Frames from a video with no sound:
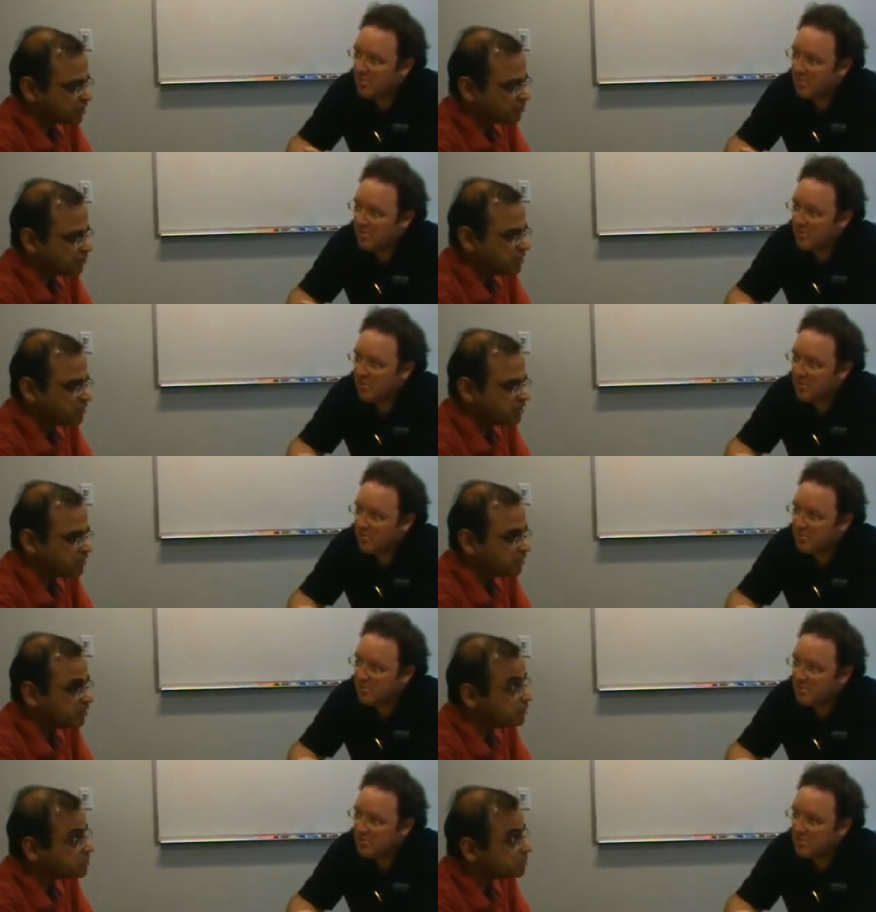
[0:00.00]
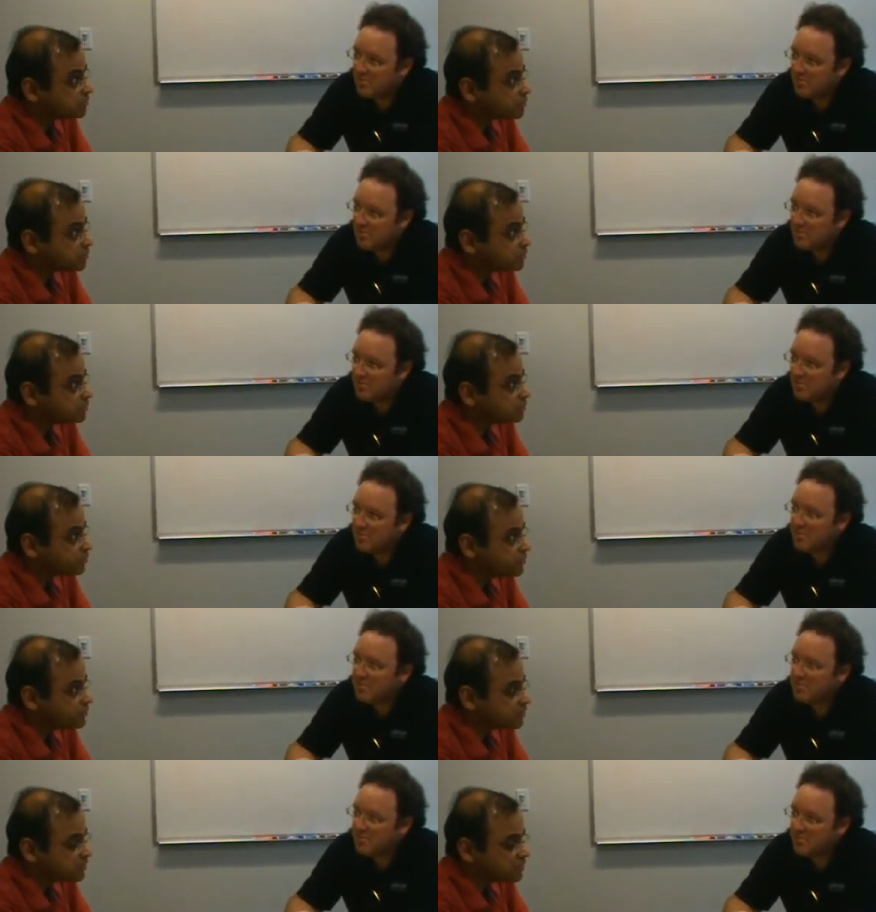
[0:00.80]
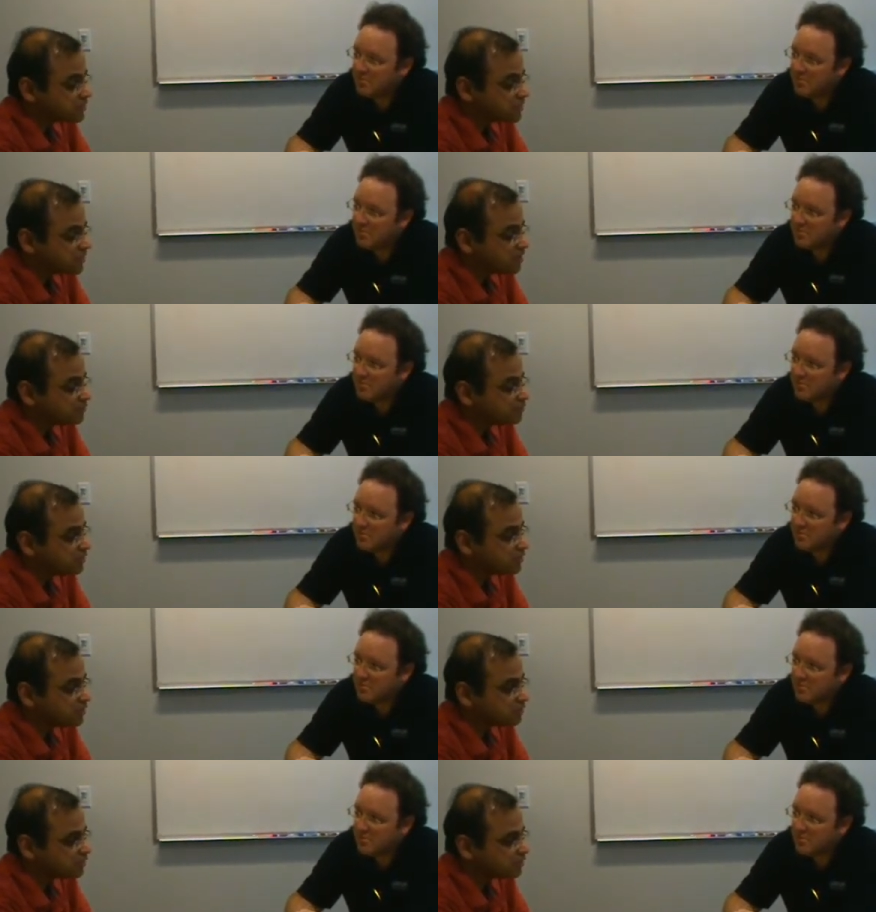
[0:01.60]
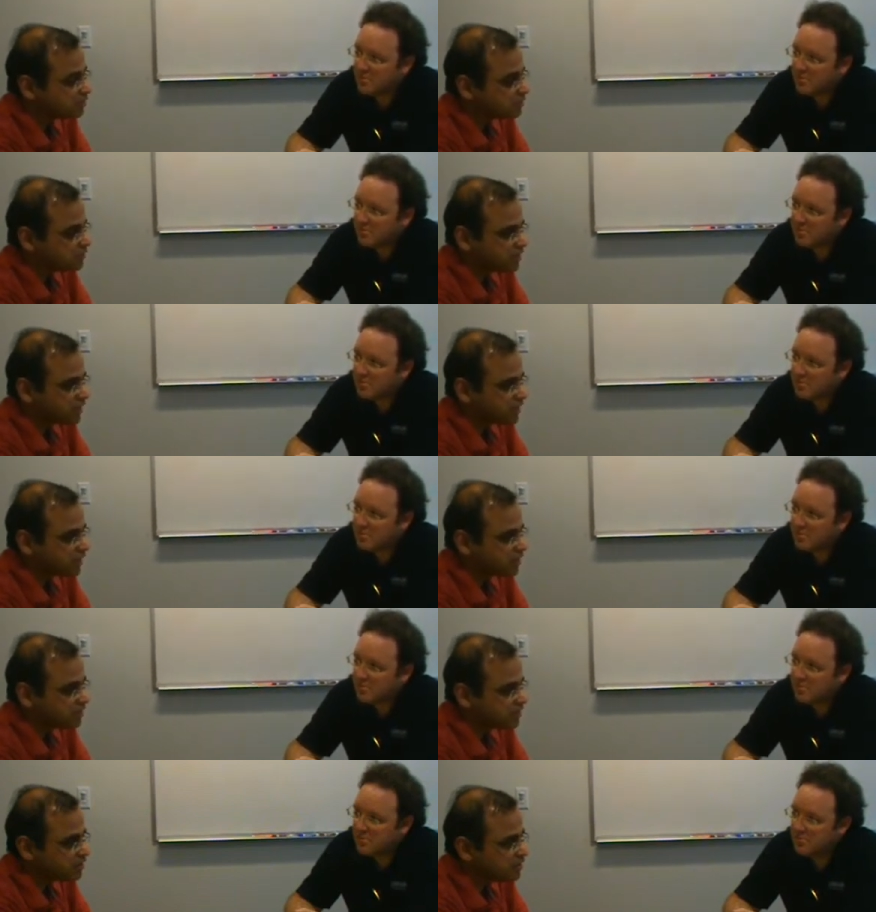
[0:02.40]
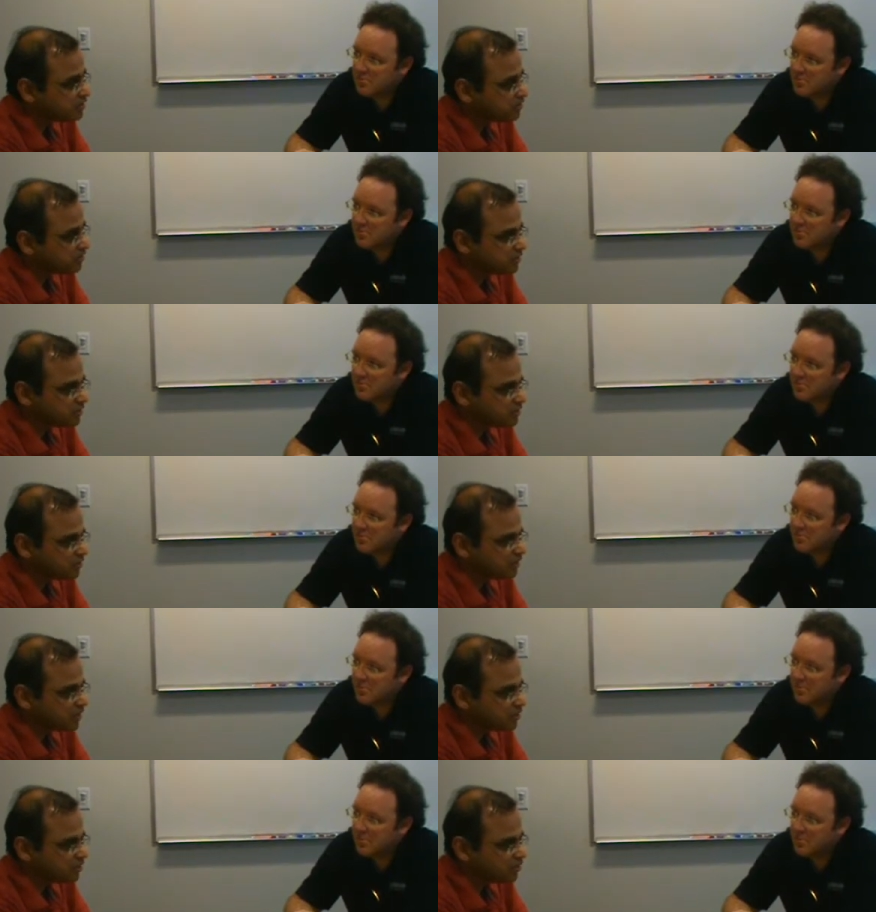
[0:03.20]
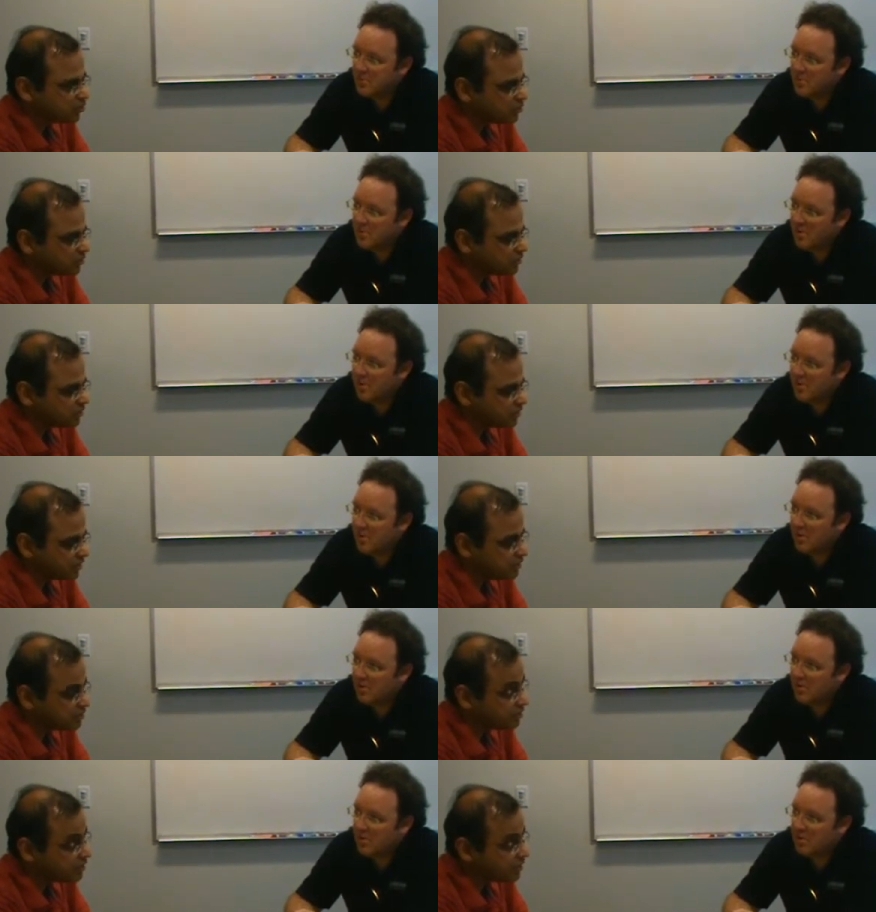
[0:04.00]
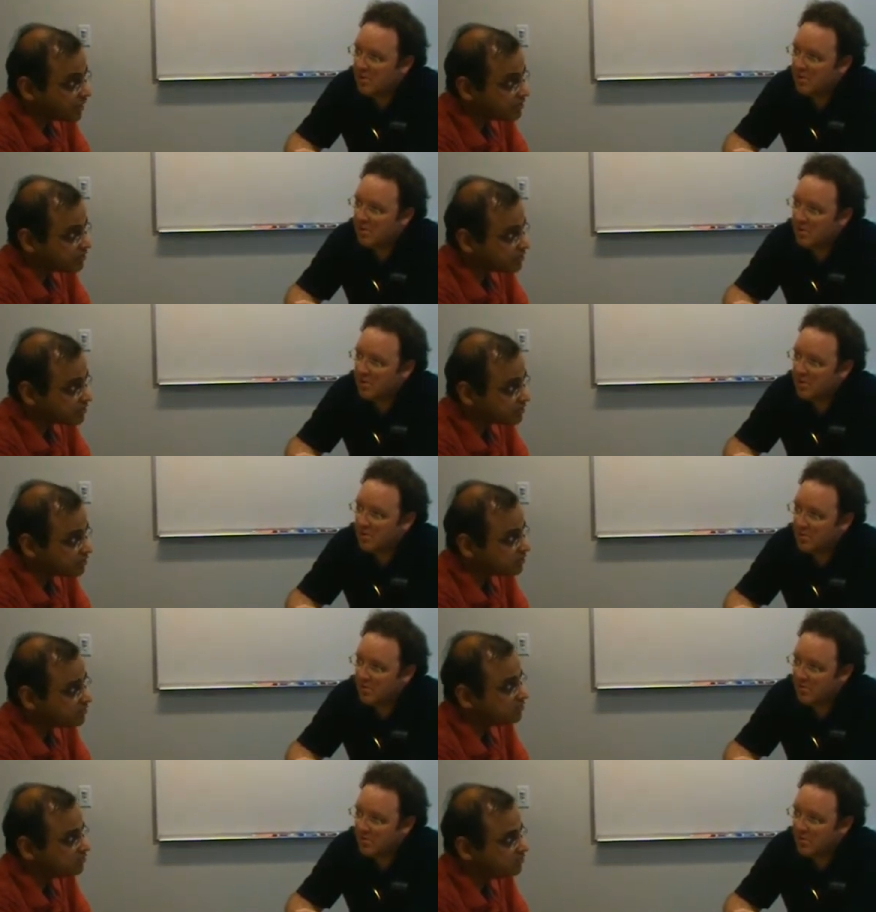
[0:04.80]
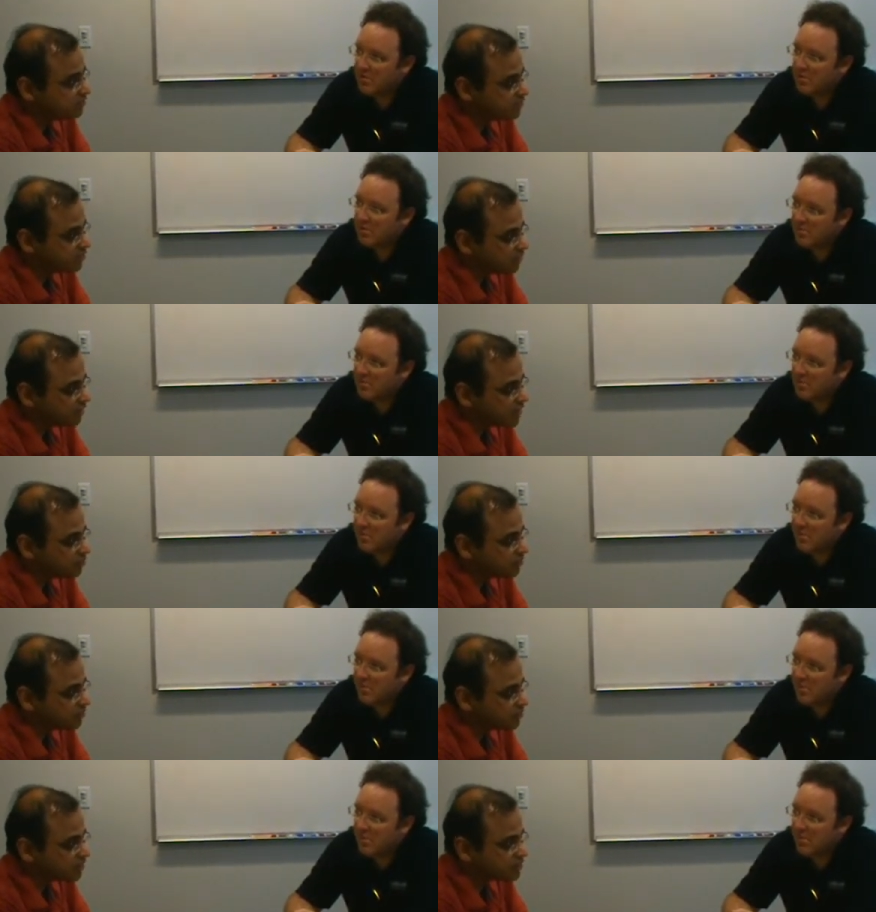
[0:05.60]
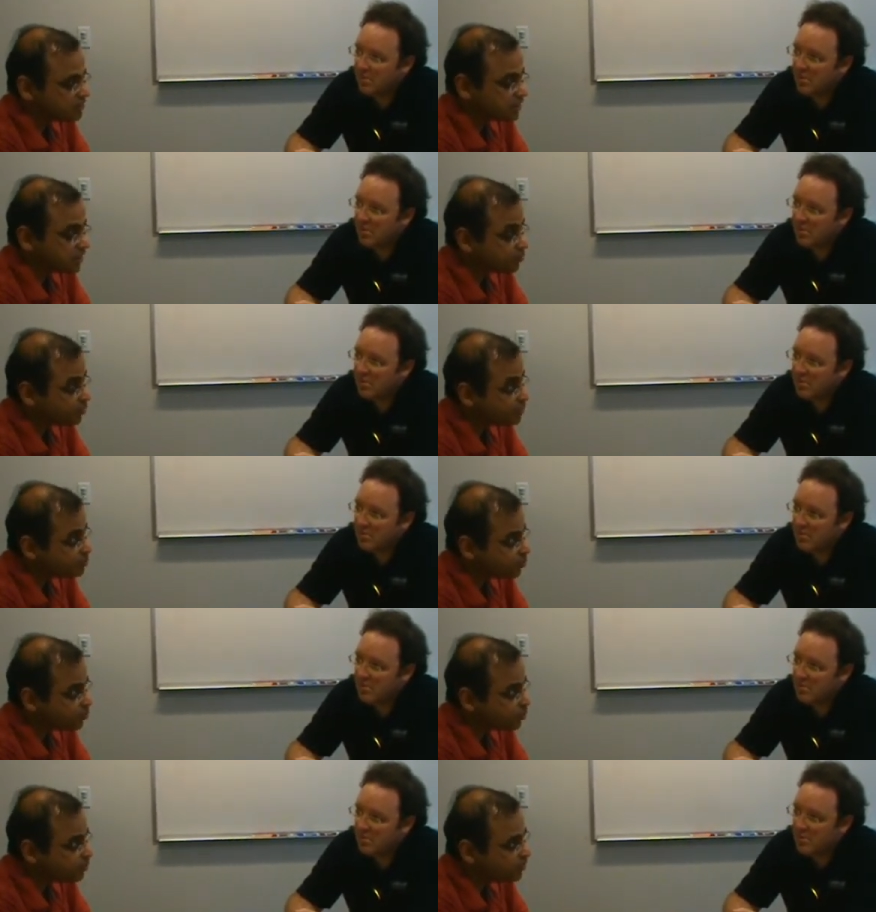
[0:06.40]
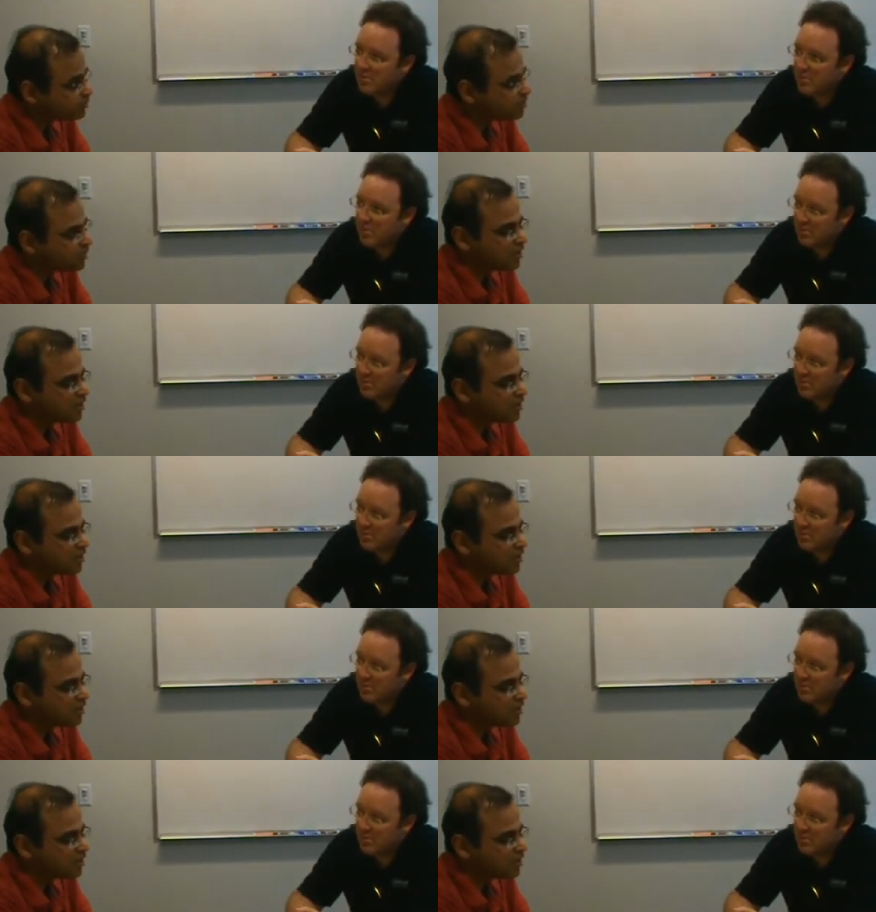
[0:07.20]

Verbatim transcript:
Speaker 1: up these ingress rules, which says that well, can the inter- can the internet access your application at which port,